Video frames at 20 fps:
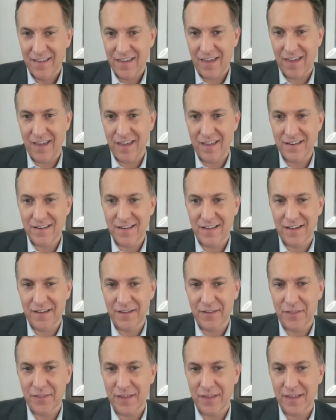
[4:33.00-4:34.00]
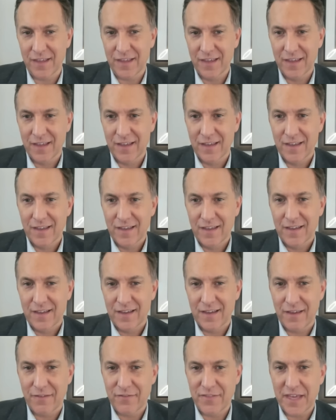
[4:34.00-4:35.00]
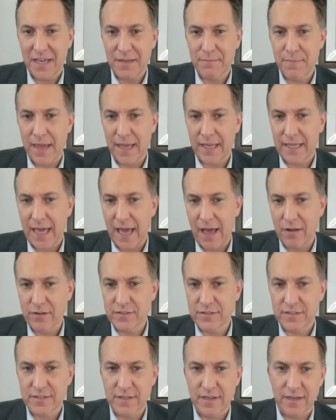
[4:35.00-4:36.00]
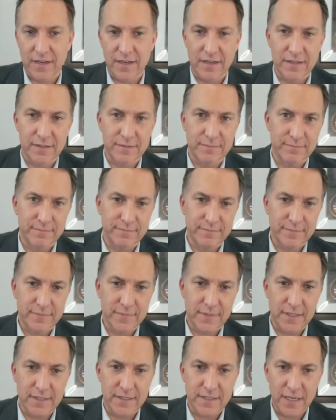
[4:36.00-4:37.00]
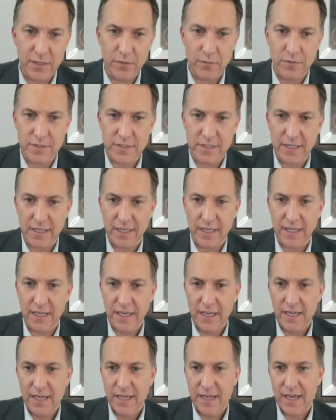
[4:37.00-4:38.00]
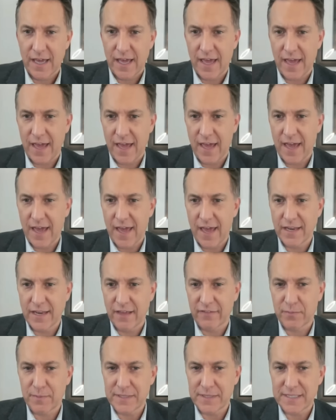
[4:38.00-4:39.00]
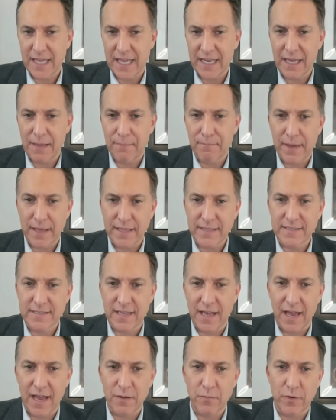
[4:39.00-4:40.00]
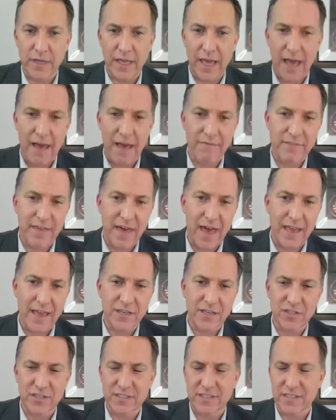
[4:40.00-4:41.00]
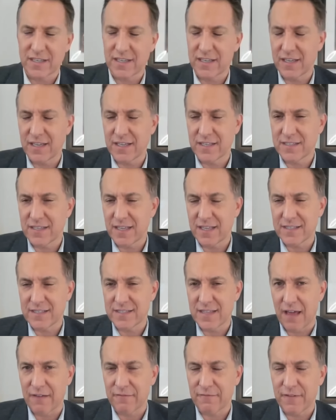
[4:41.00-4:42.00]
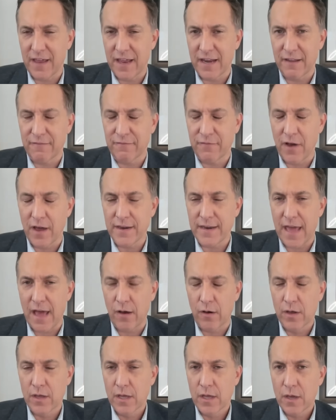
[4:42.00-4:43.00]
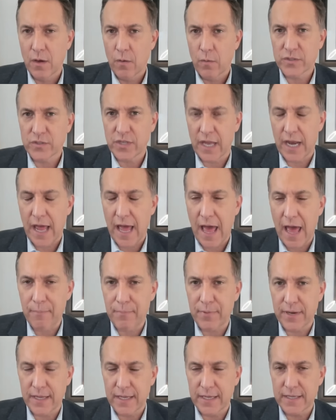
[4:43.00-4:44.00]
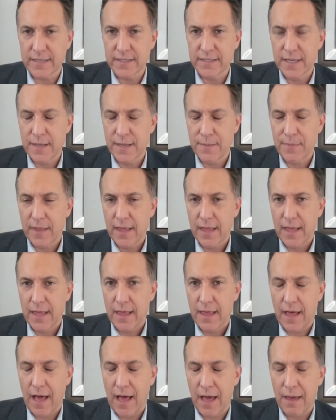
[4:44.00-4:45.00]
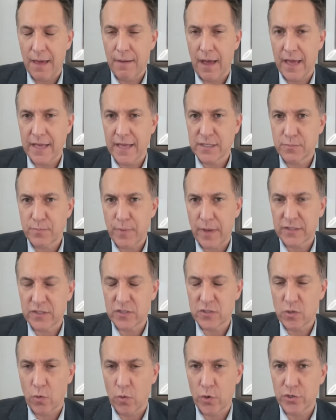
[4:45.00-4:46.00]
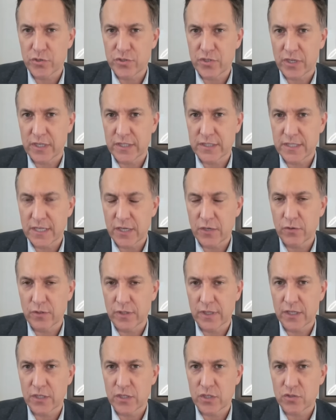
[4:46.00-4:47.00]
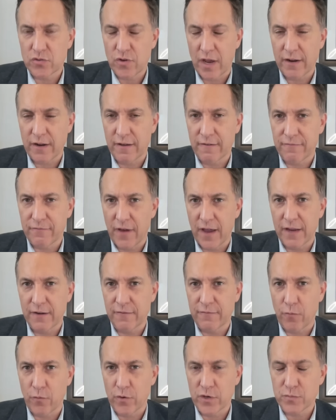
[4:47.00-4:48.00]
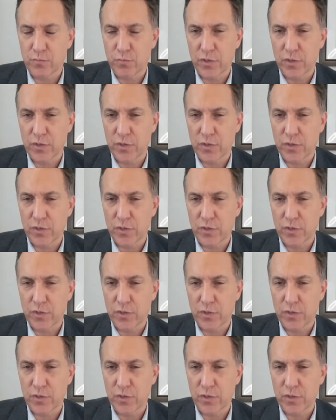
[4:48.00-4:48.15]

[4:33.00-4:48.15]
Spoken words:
And you have the inmate counts continuously, and you have to be standing at bedside when you have that. It's not any fun. Now, what's going to happen is I expect his lawyers to continually to try to fight for his